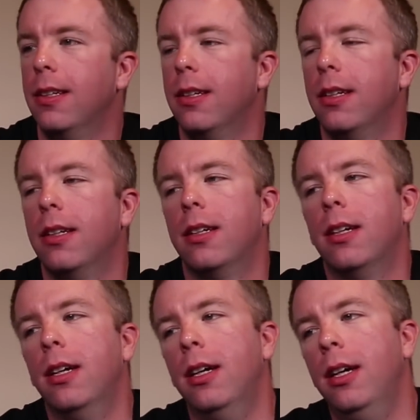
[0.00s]

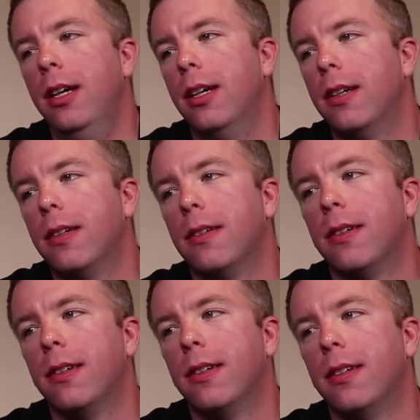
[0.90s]

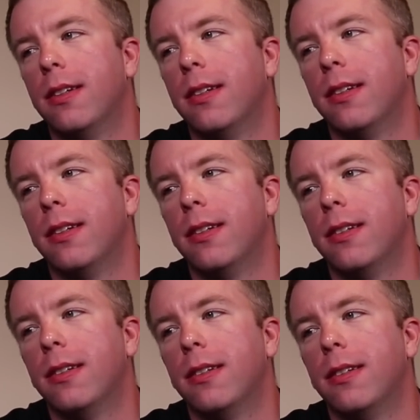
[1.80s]

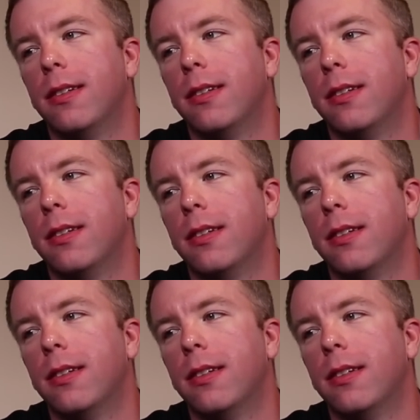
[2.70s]
(not speaking)